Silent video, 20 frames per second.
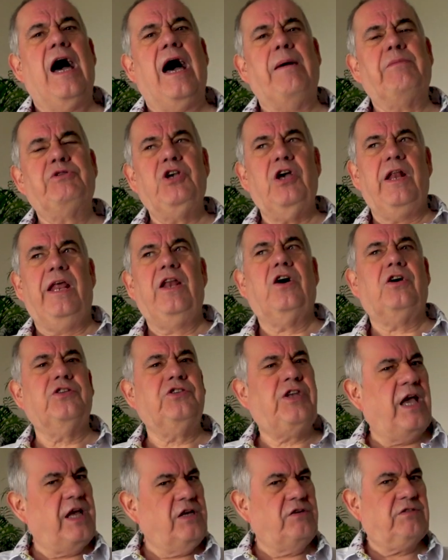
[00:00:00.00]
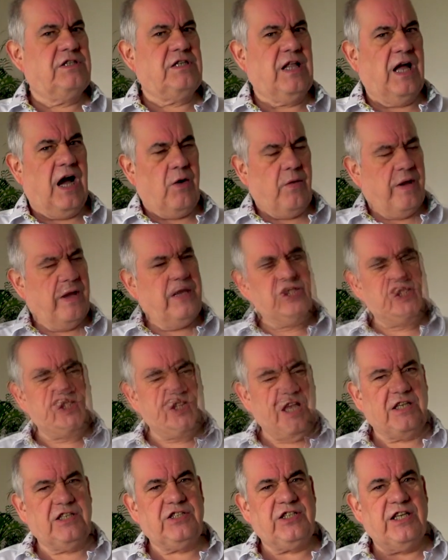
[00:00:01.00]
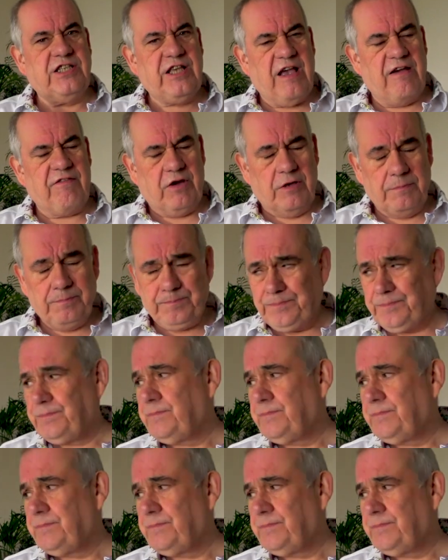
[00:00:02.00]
I'm certainly not dangerous now, age 67.